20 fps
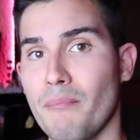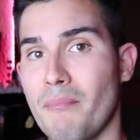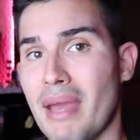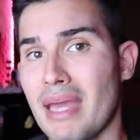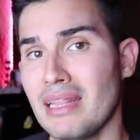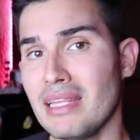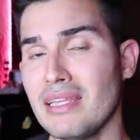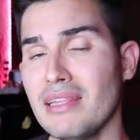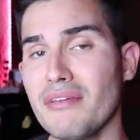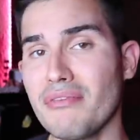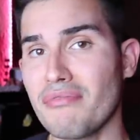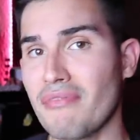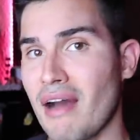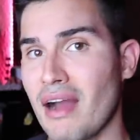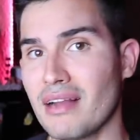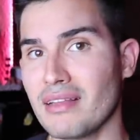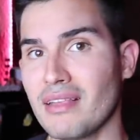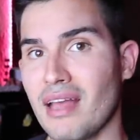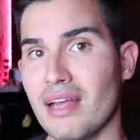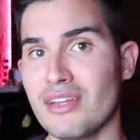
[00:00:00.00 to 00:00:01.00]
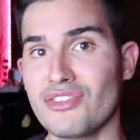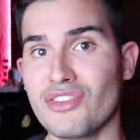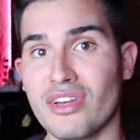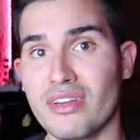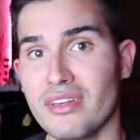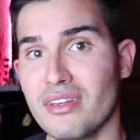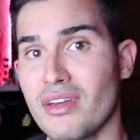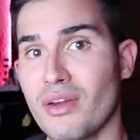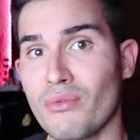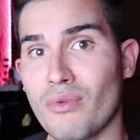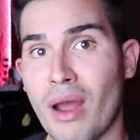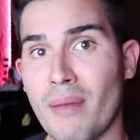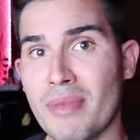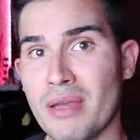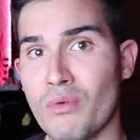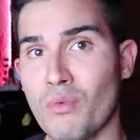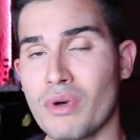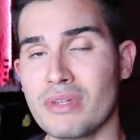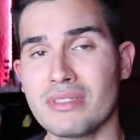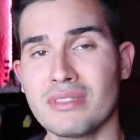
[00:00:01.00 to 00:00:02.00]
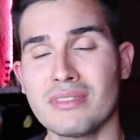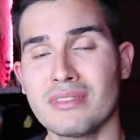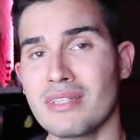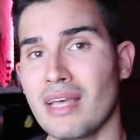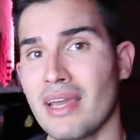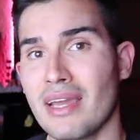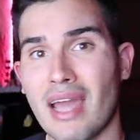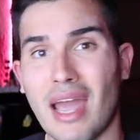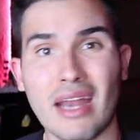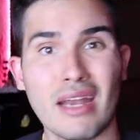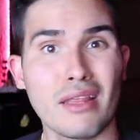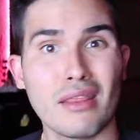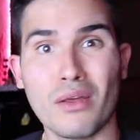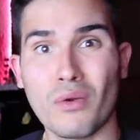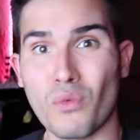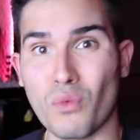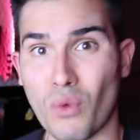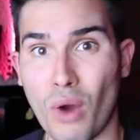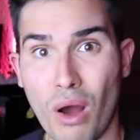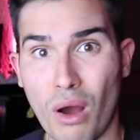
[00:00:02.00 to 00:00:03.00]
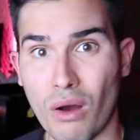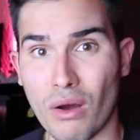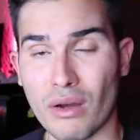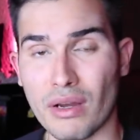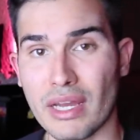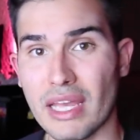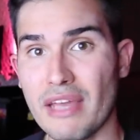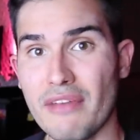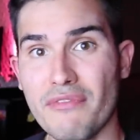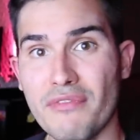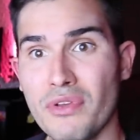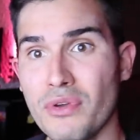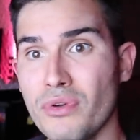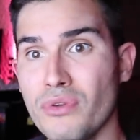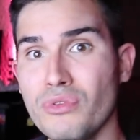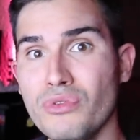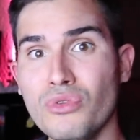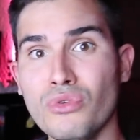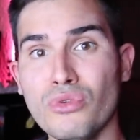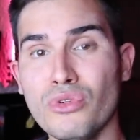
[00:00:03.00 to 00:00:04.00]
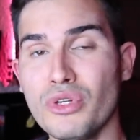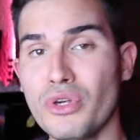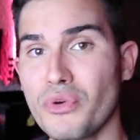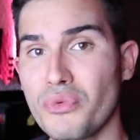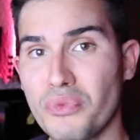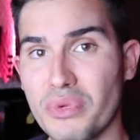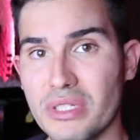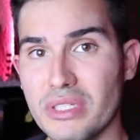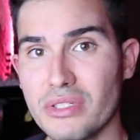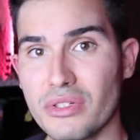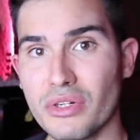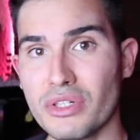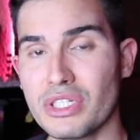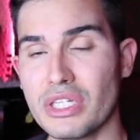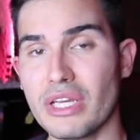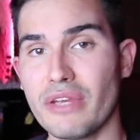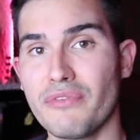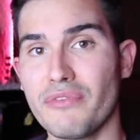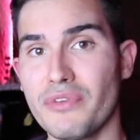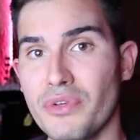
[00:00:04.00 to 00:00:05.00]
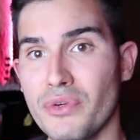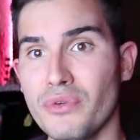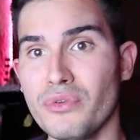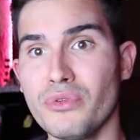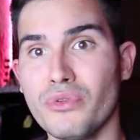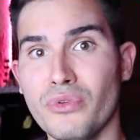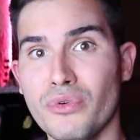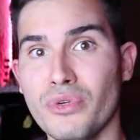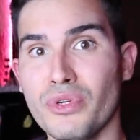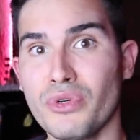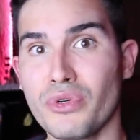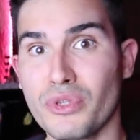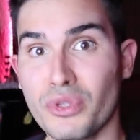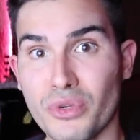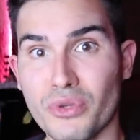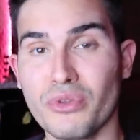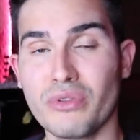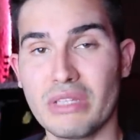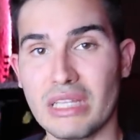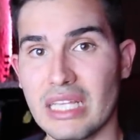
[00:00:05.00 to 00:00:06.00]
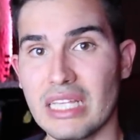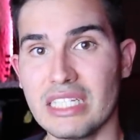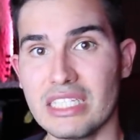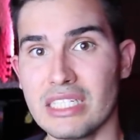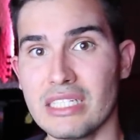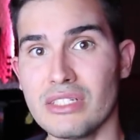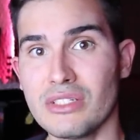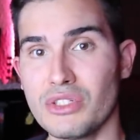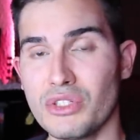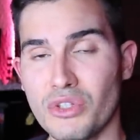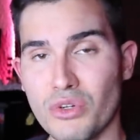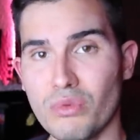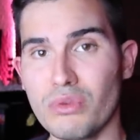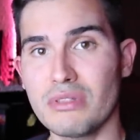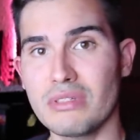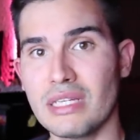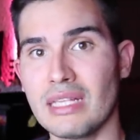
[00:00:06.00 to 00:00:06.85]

Mainly the fact that Chanique Rabe wasn't saying anything wrong. If you do your research, if you do your due diligence, you will